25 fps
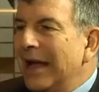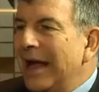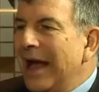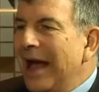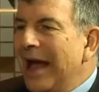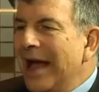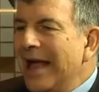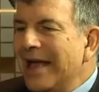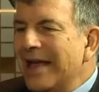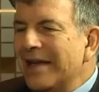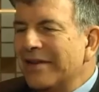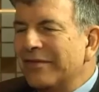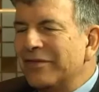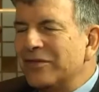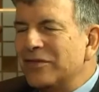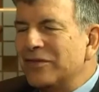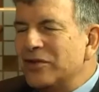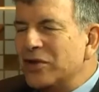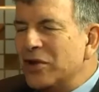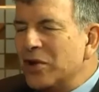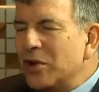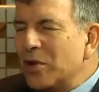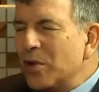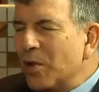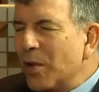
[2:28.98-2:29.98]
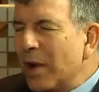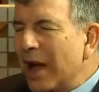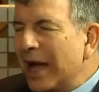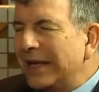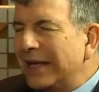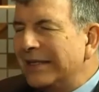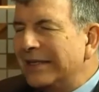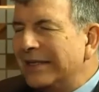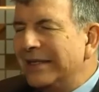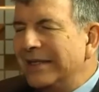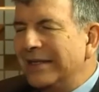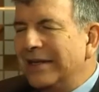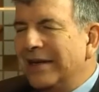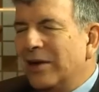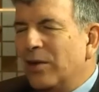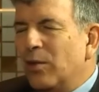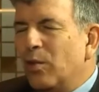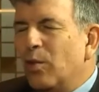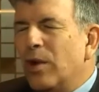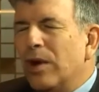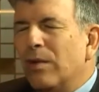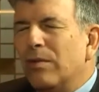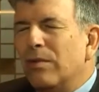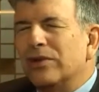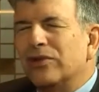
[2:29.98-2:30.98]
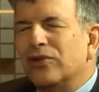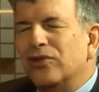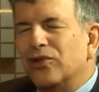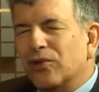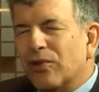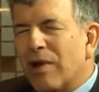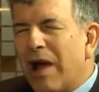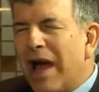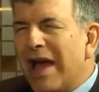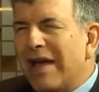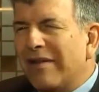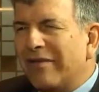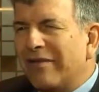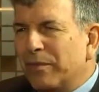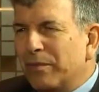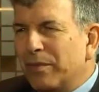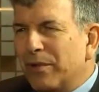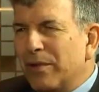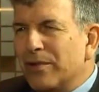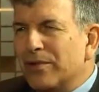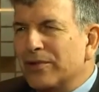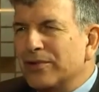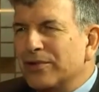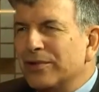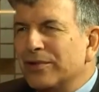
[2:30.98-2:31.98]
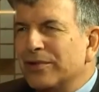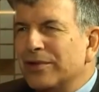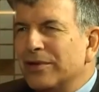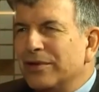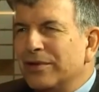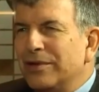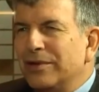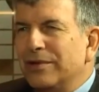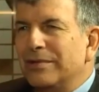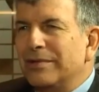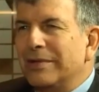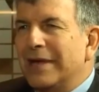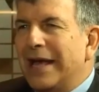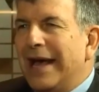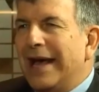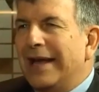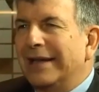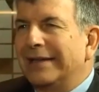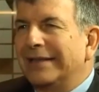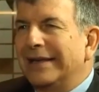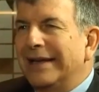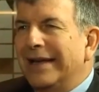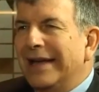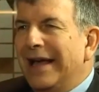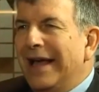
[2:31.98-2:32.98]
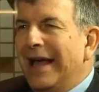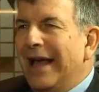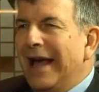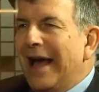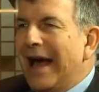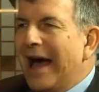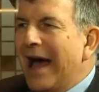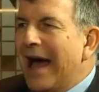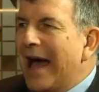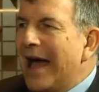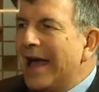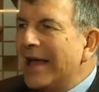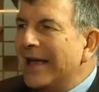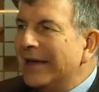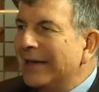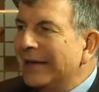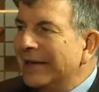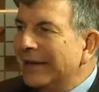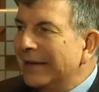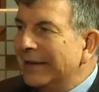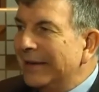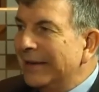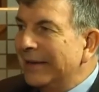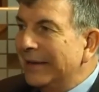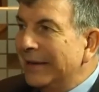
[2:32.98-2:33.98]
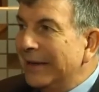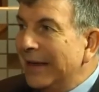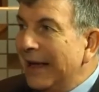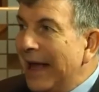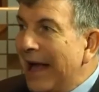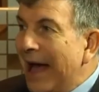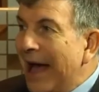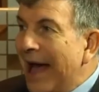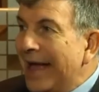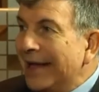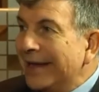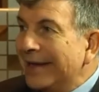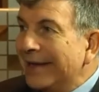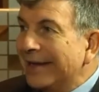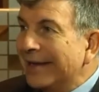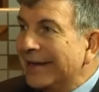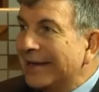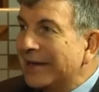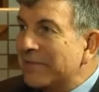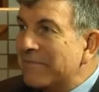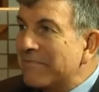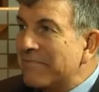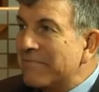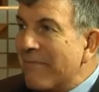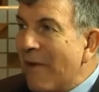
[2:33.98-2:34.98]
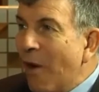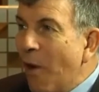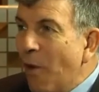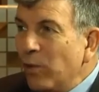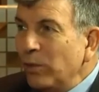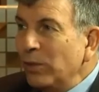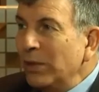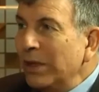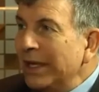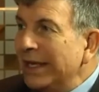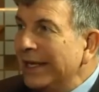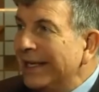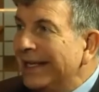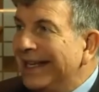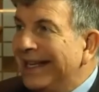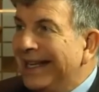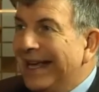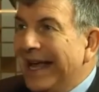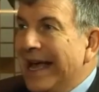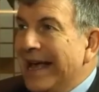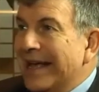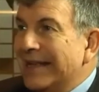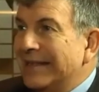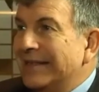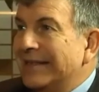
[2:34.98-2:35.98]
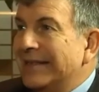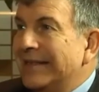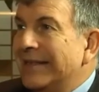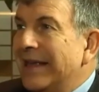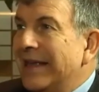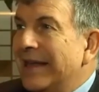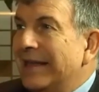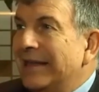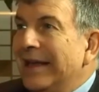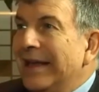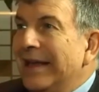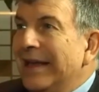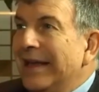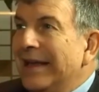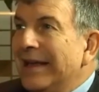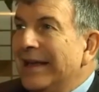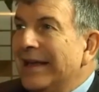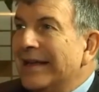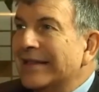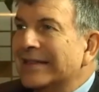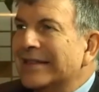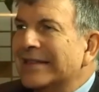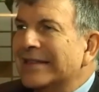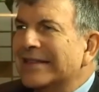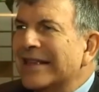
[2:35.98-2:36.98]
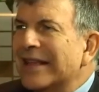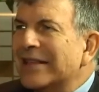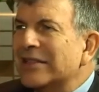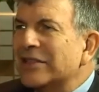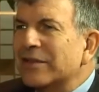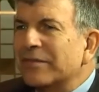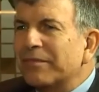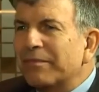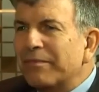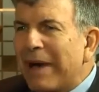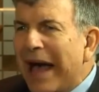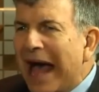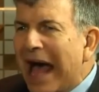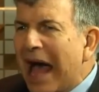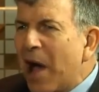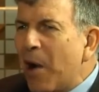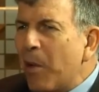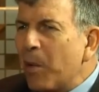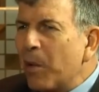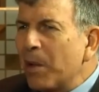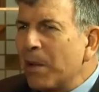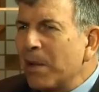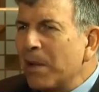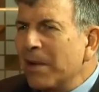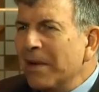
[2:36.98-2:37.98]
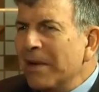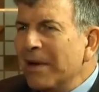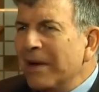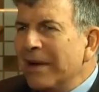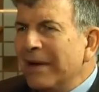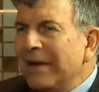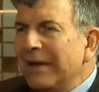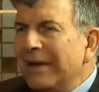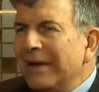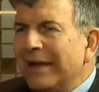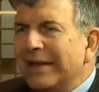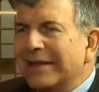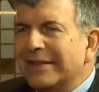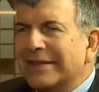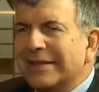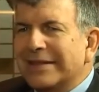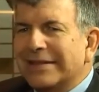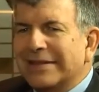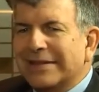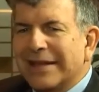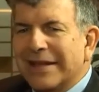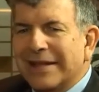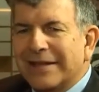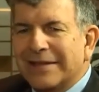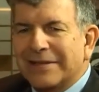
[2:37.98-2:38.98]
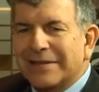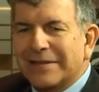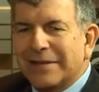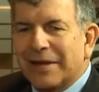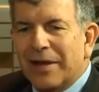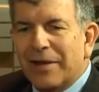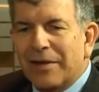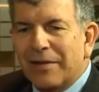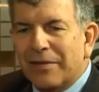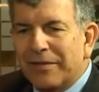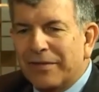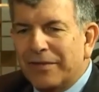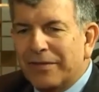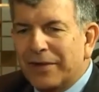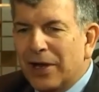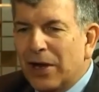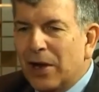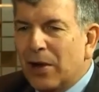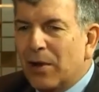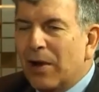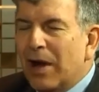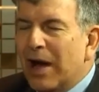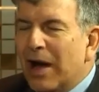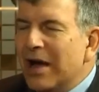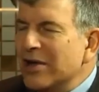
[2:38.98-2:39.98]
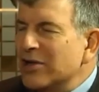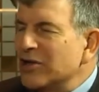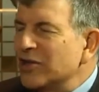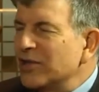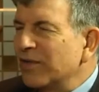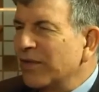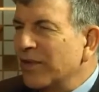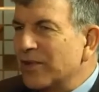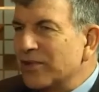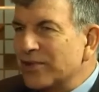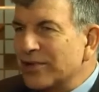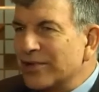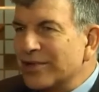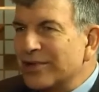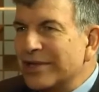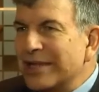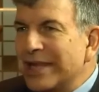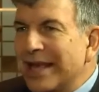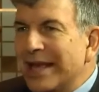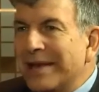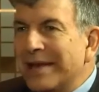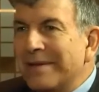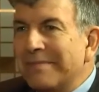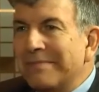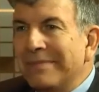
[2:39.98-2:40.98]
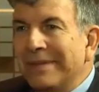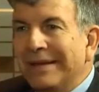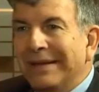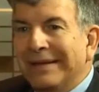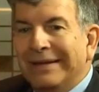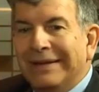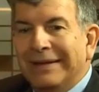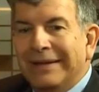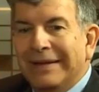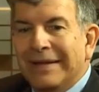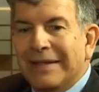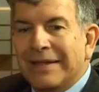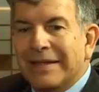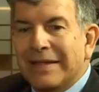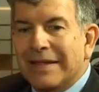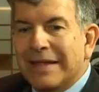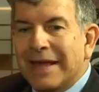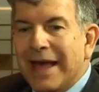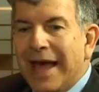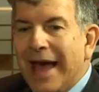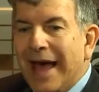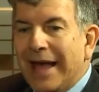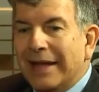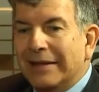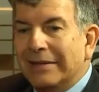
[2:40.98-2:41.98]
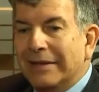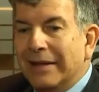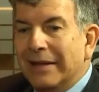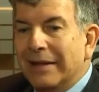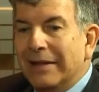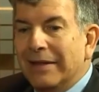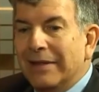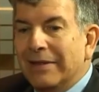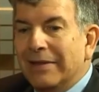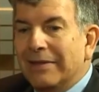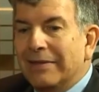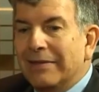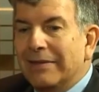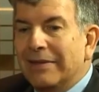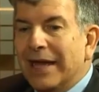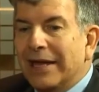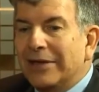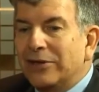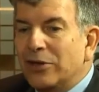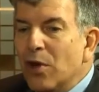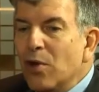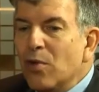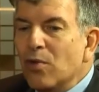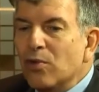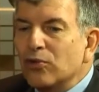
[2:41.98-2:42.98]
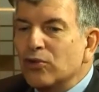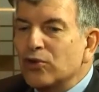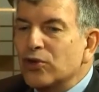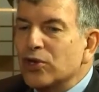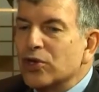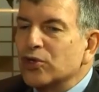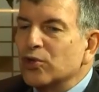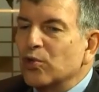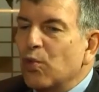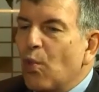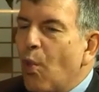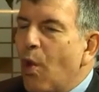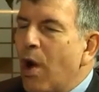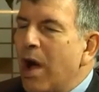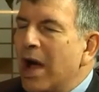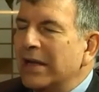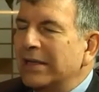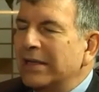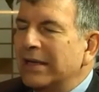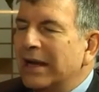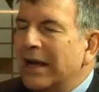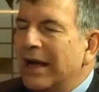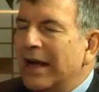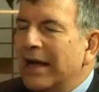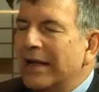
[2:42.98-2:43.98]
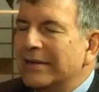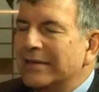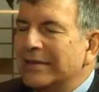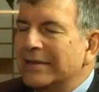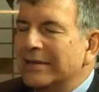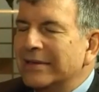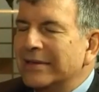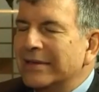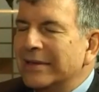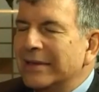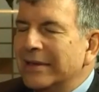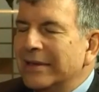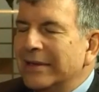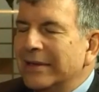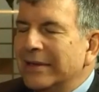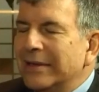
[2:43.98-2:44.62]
I have no idea what would drive a person to do that. I I can only guess that it's a sense of power, it's a sense of, you know, us versus them that they don't just want us